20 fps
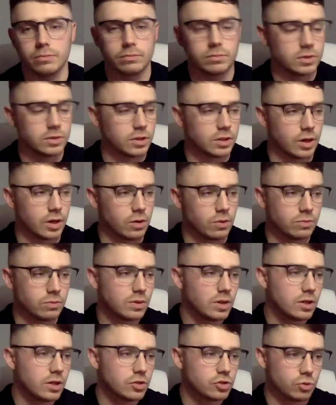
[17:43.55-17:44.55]
You know,
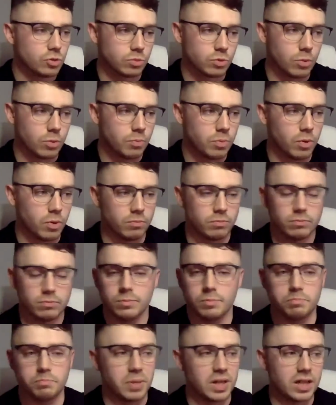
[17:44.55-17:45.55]
someone could pump
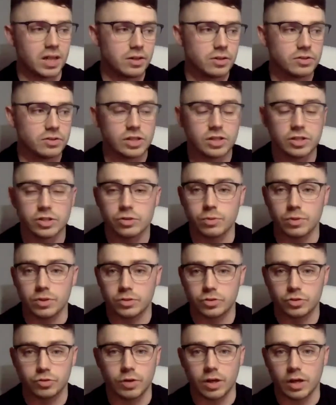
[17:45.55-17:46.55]
billions into it
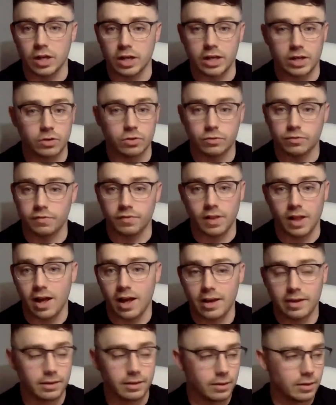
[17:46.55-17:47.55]
straight and it could fly.